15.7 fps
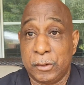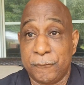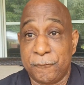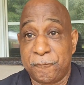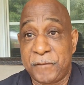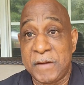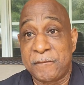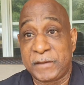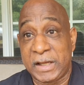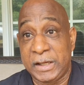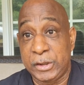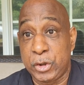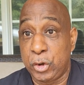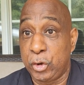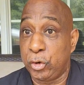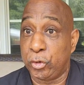15
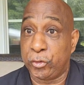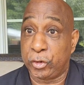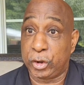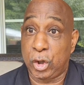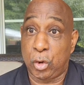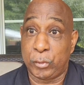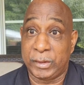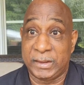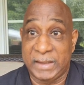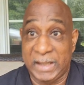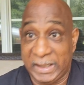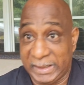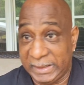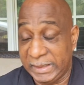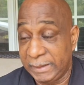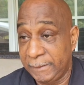years ago today,